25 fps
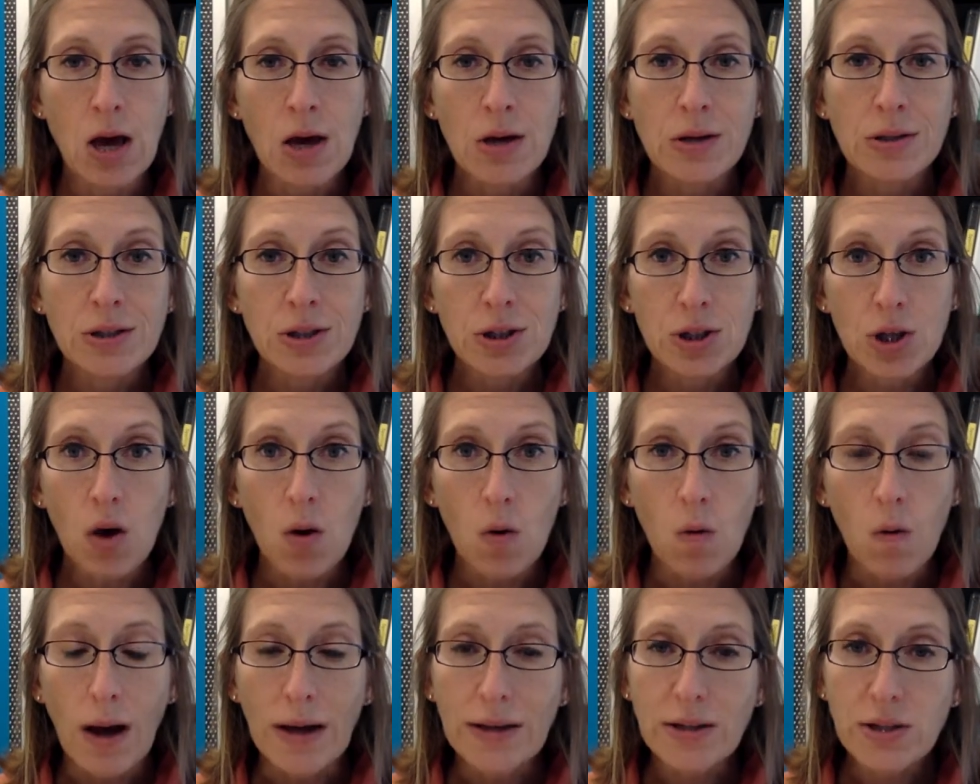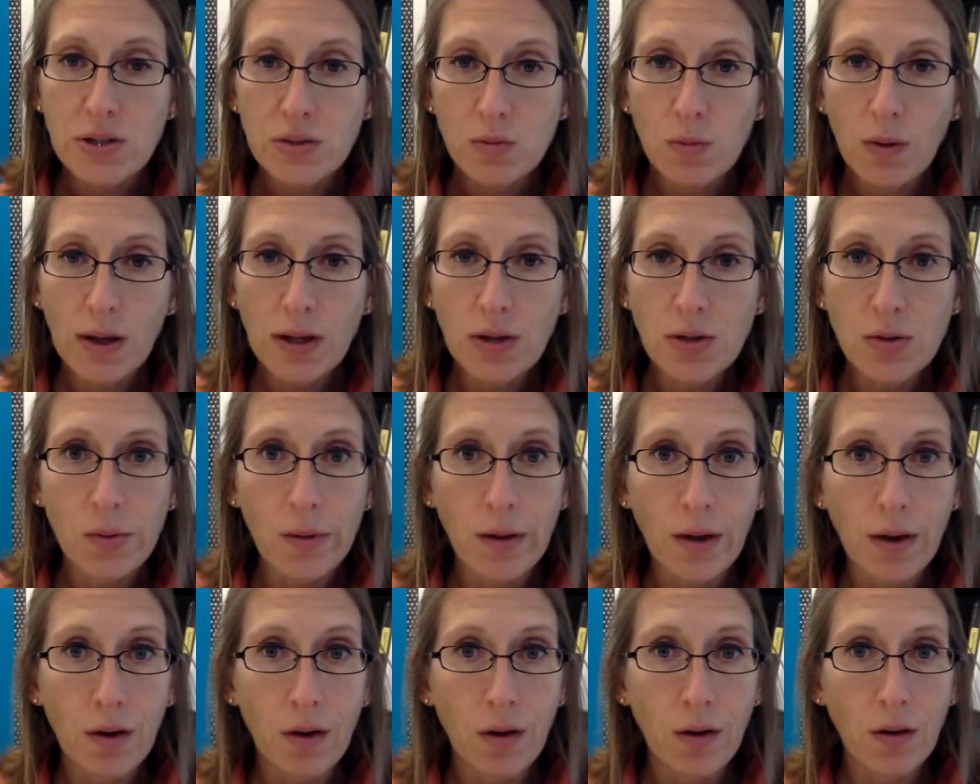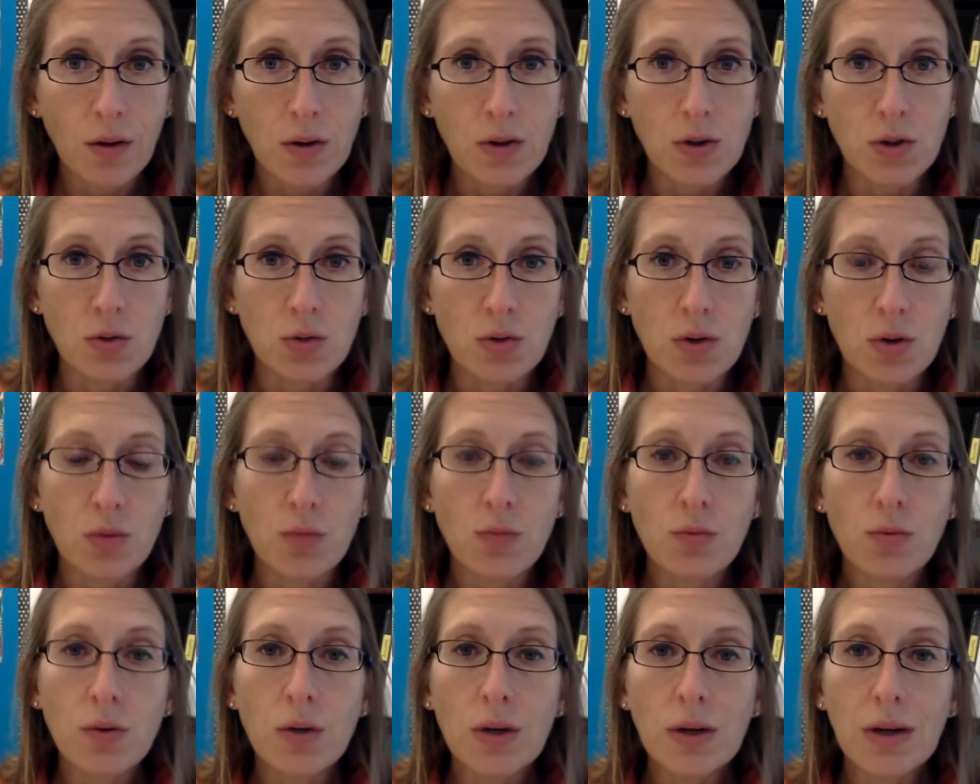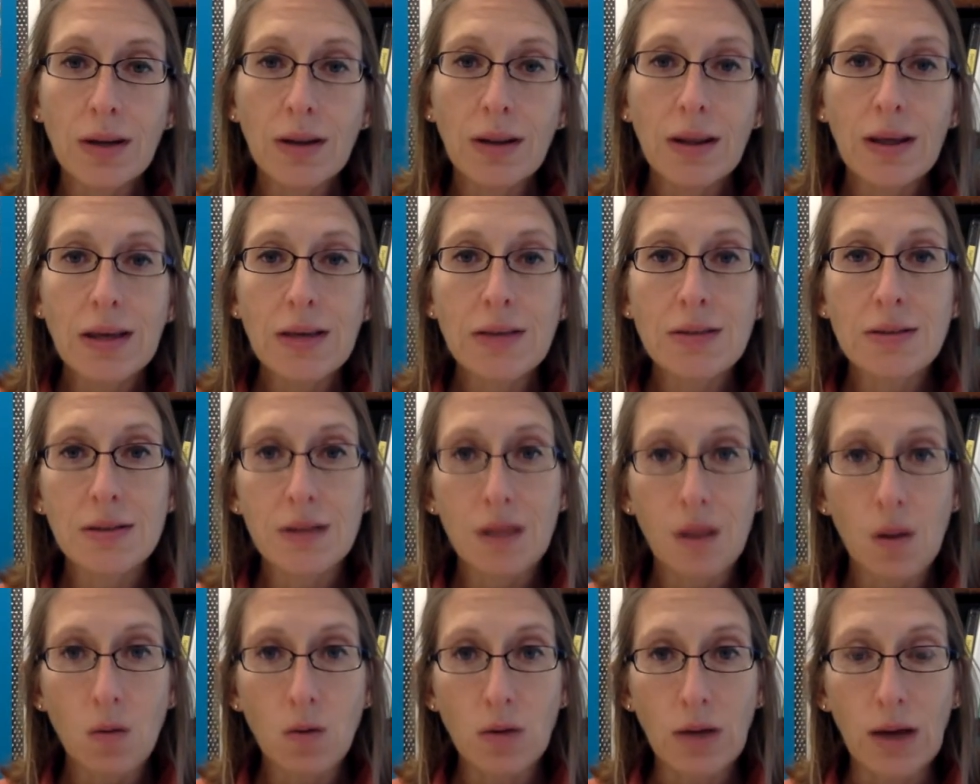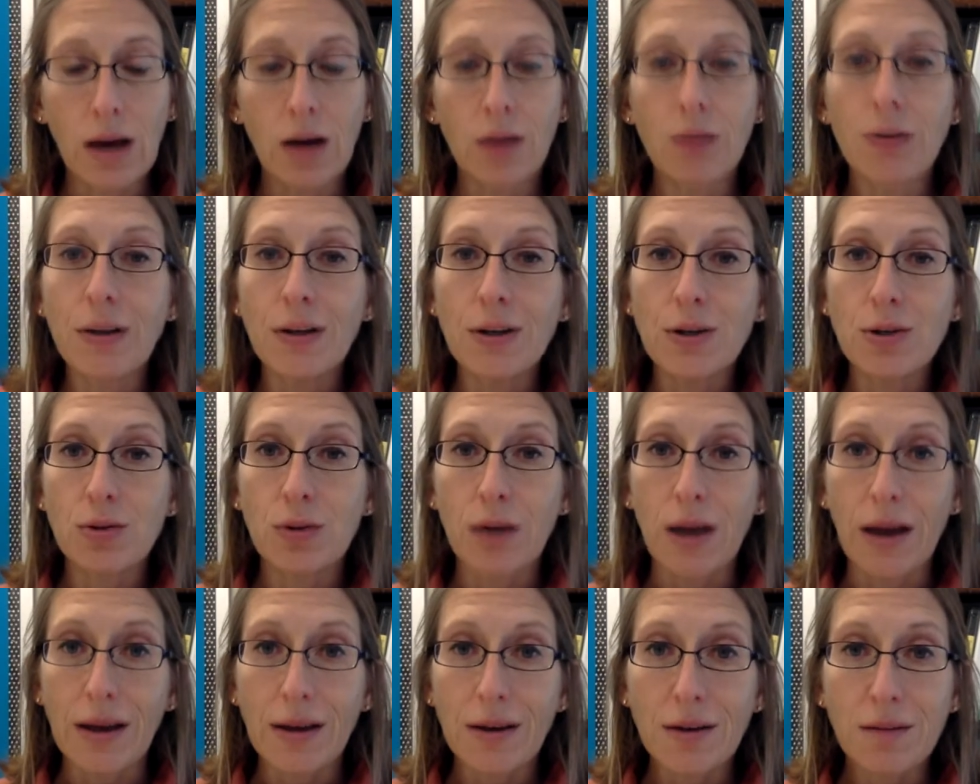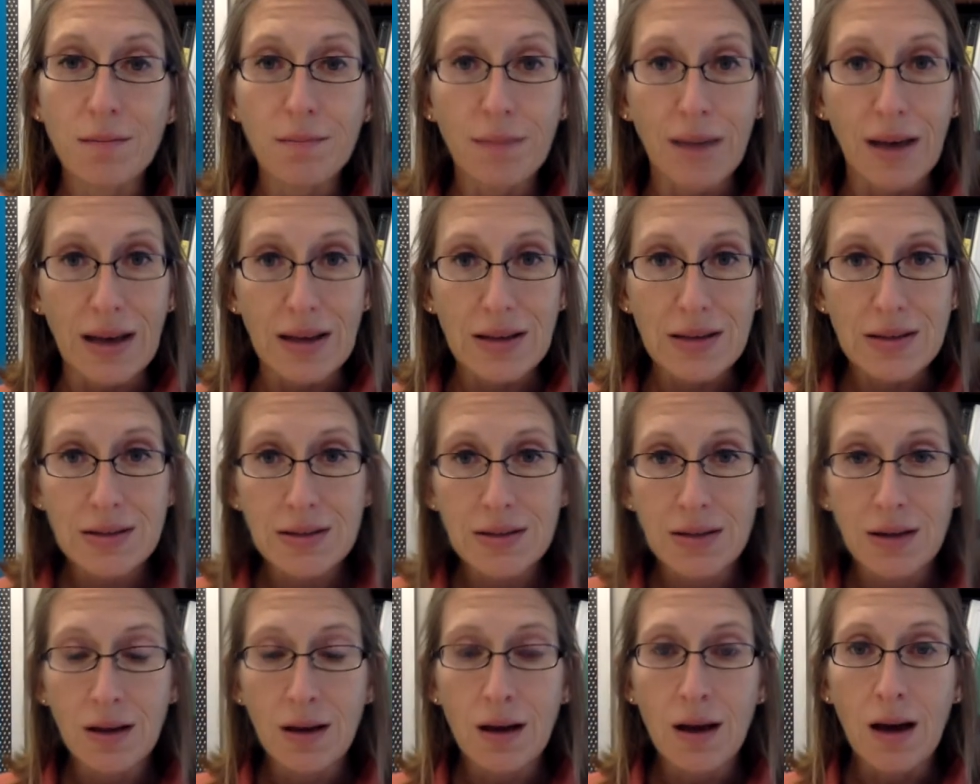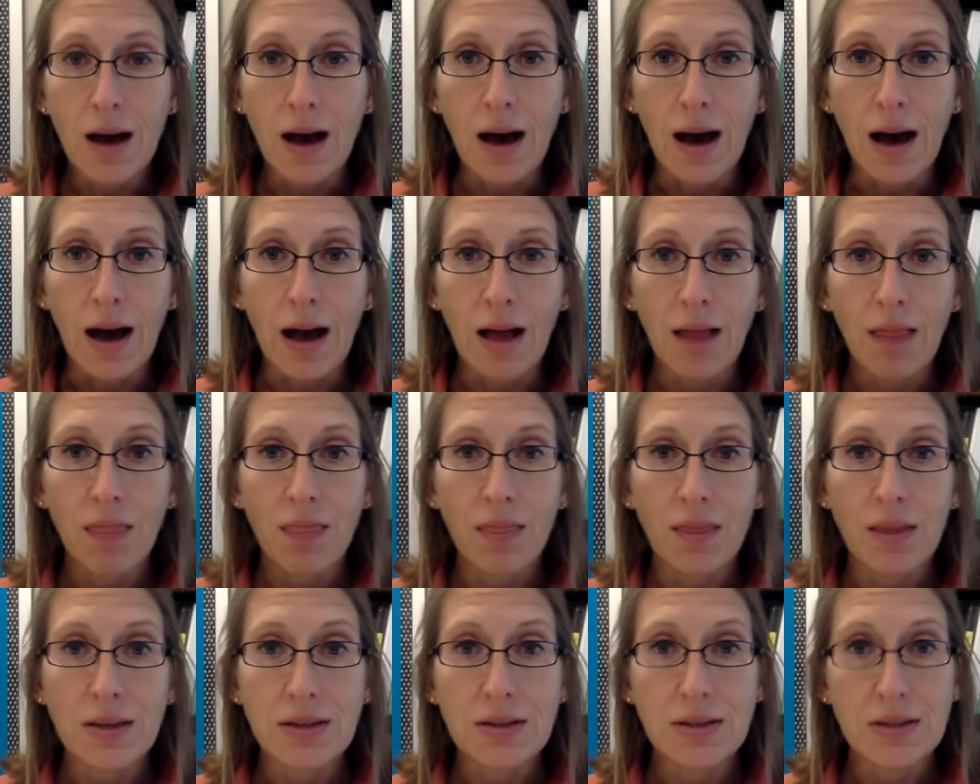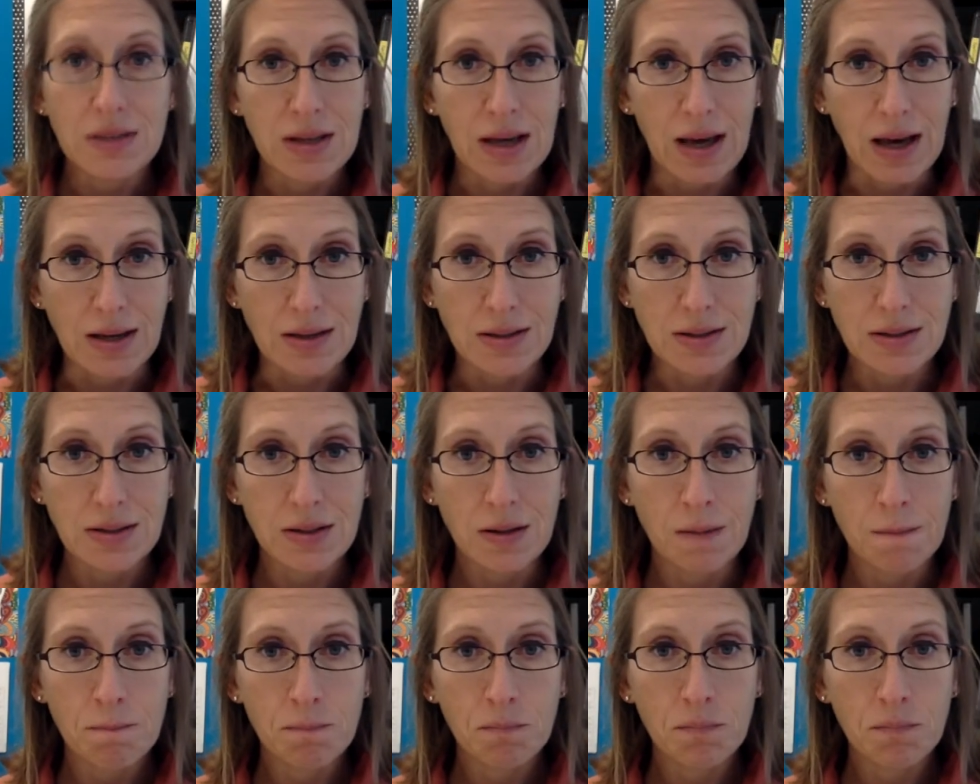So I just wanted to encourage you to really slow down and try your best on this test.